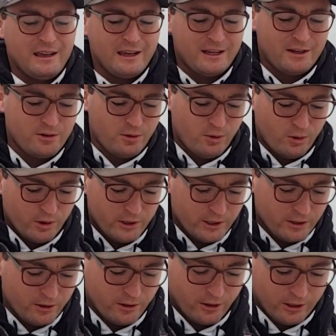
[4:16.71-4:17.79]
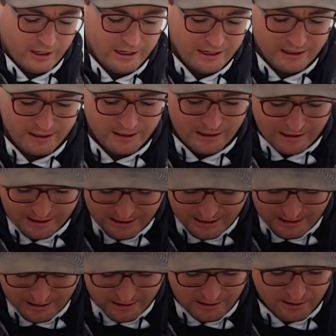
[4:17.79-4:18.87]
and oil, and I
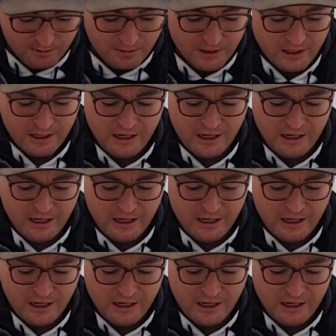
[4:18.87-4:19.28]
am